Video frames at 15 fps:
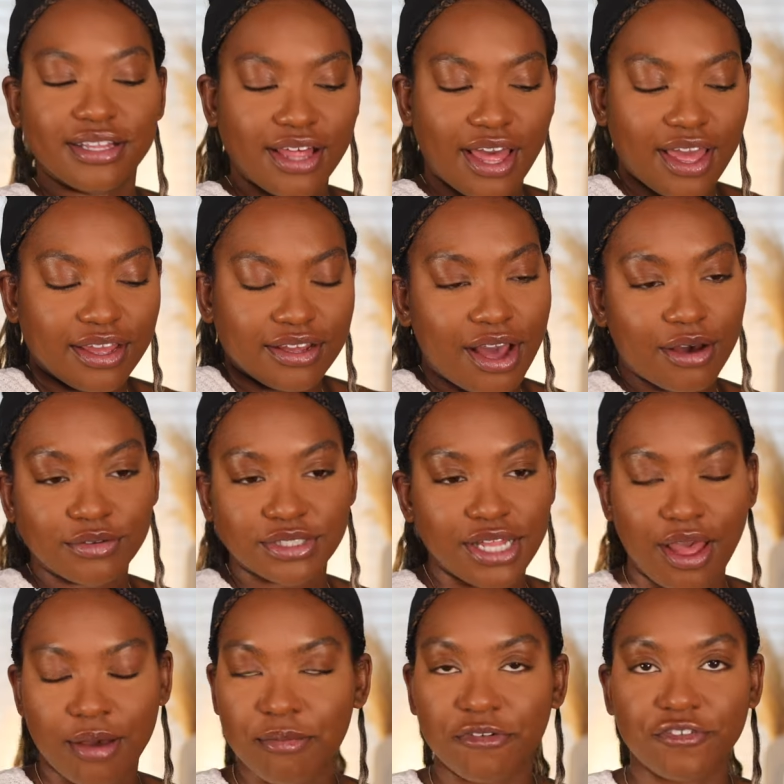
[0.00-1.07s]
Like I was
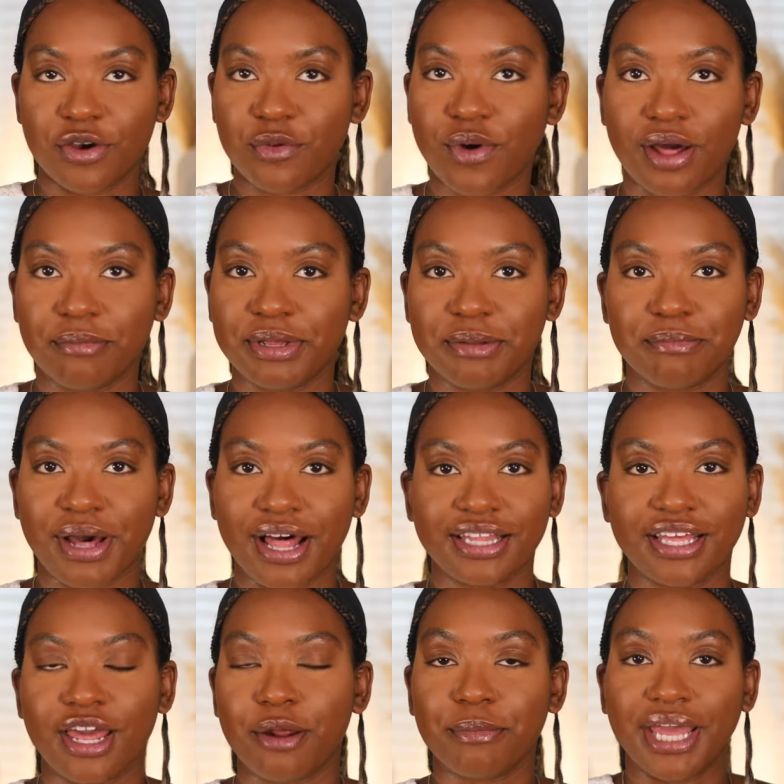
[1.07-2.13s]
like, I'm gonna film while I'm in Bali
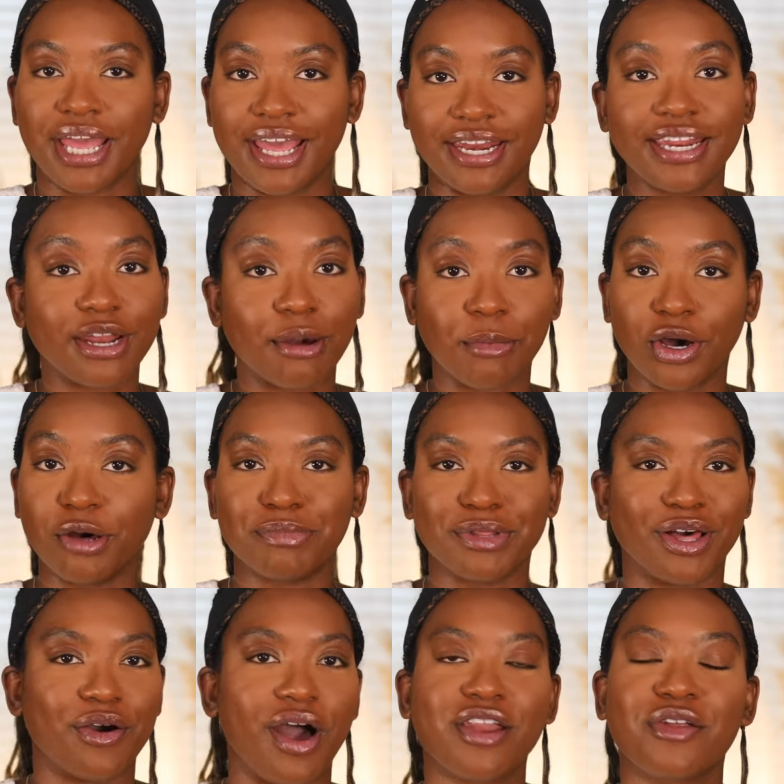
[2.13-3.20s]
and I'm gonna edit and I'm gonna
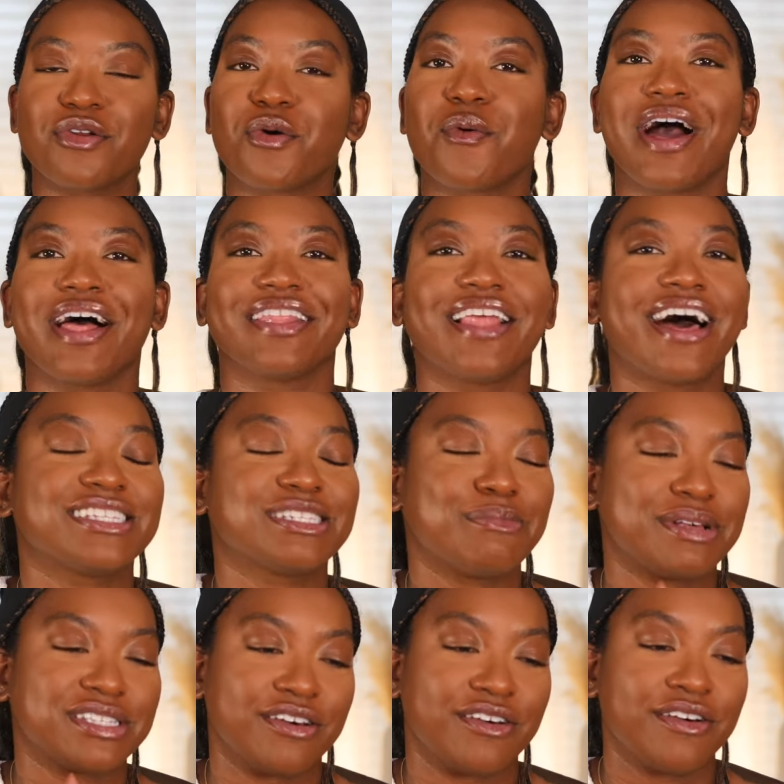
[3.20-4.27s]
upload. I don't know why I lied to
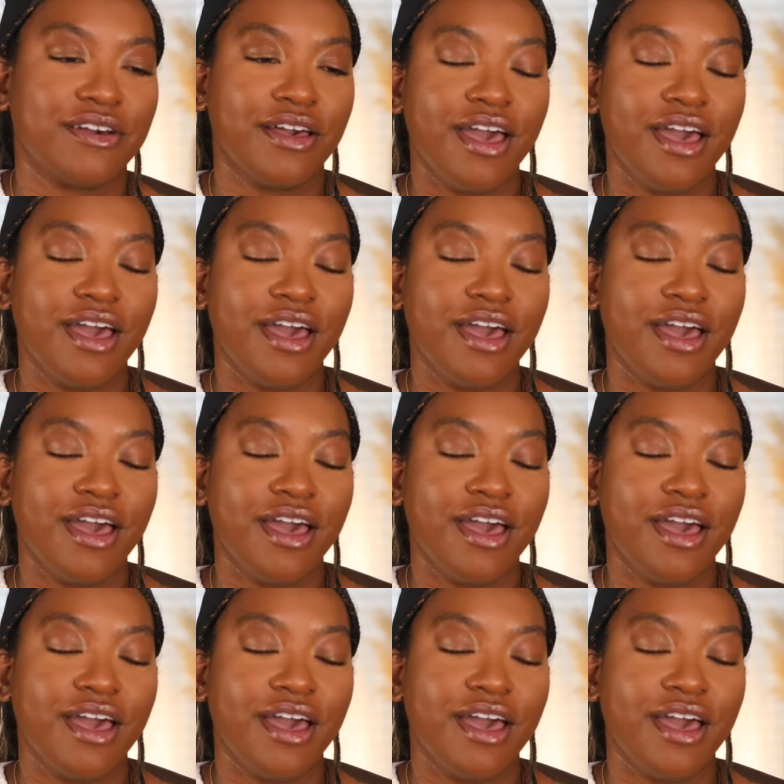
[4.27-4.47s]
myself.